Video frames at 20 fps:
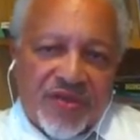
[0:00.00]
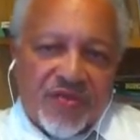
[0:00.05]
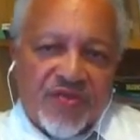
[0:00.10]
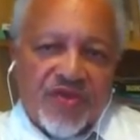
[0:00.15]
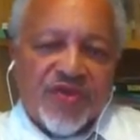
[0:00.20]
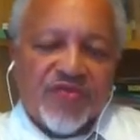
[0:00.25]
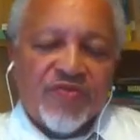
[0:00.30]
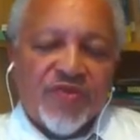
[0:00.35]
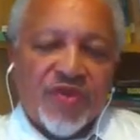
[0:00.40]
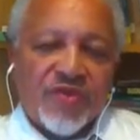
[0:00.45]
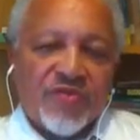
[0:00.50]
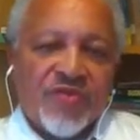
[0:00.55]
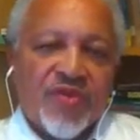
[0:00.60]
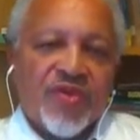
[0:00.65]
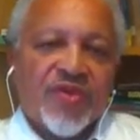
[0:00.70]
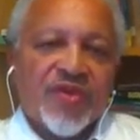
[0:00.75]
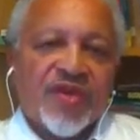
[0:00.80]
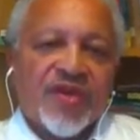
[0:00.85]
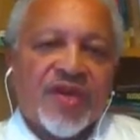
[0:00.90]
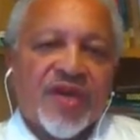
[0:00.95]
It would have been
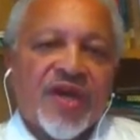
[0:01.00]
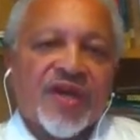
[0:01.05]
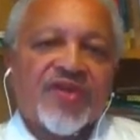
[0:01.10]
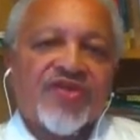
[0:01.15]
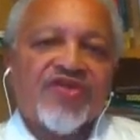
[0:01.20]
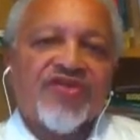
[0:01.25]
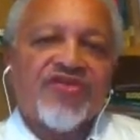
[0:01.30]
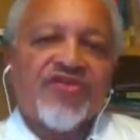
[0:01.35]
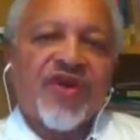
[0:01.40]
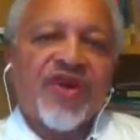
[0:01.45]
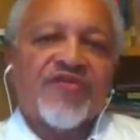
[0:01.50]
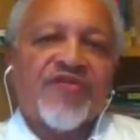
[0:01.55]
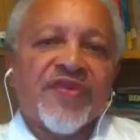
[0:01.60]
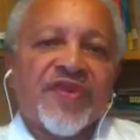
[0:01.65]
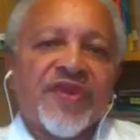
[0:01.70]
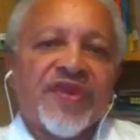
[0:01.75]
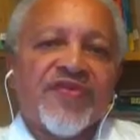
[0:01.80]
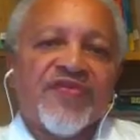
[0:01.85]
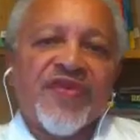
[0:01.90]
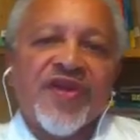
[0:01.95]
more
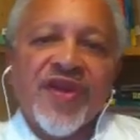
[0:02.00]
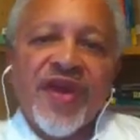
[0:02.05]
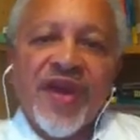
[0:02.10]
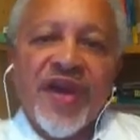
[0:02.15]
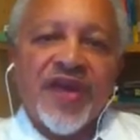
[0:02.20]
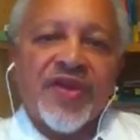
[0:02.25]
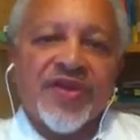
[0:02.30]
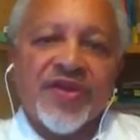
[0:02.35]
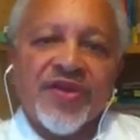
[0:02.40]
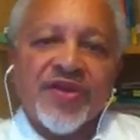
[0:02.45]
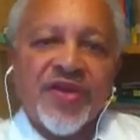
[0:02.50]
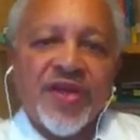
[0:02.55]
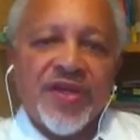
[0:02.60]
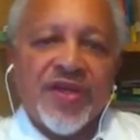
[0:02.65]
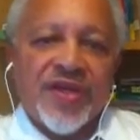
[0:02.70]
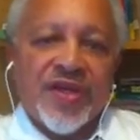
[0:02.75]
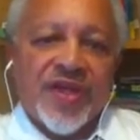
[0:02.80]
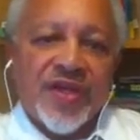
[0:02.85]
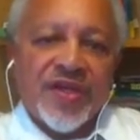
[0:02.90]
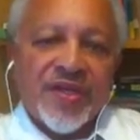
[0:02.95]
catastrophic if he hadn't
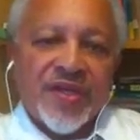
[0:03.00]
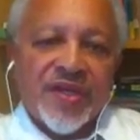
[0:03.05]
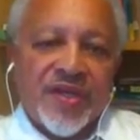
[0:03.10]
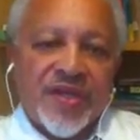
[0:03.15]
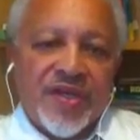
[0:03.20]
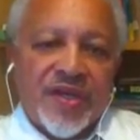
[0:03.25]
done that.